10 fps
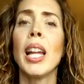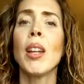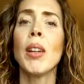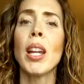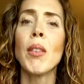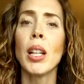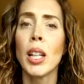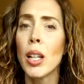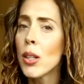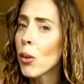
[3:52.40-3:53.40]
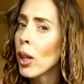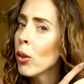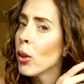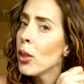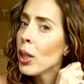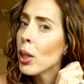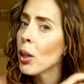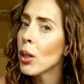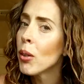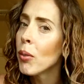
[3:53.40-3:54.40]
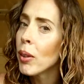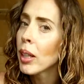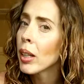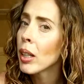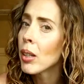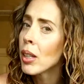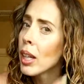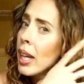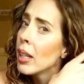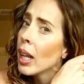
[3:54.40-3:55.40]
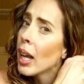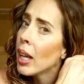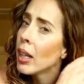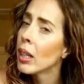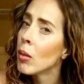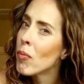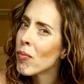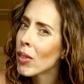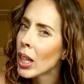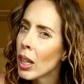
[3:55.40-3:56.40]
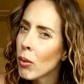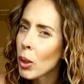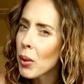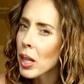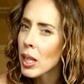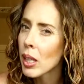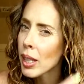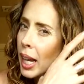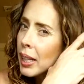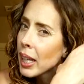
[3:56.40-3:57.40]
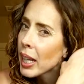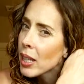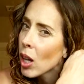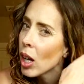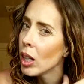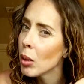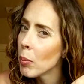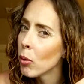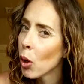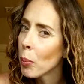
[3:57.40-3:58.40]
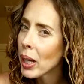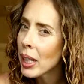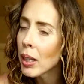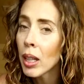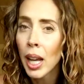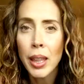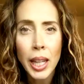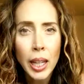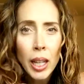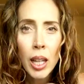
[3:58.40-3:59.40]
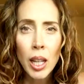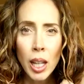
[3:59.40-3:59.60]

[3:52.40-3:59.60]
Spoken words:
I'll even give it a little scrunch or two I forget what this technique is called, roping, I think.